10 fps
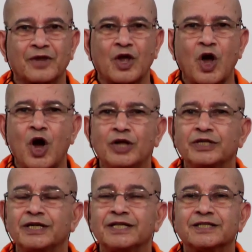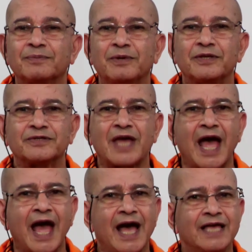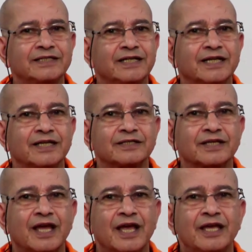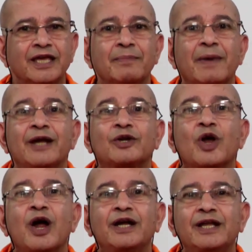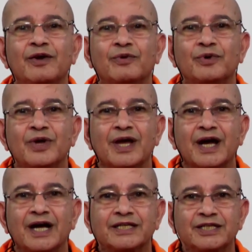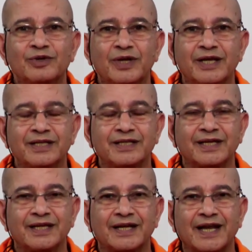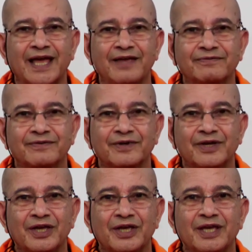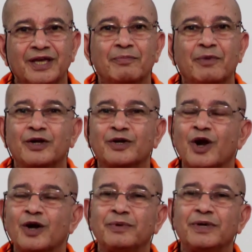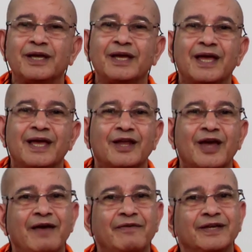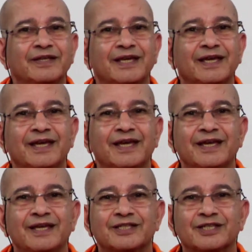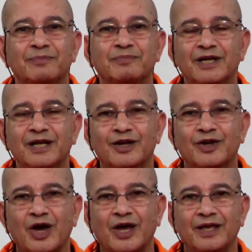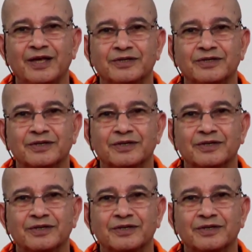all the disciplines as it is. He might not have achieved anything in life. He might not be having the scriptural knowledge.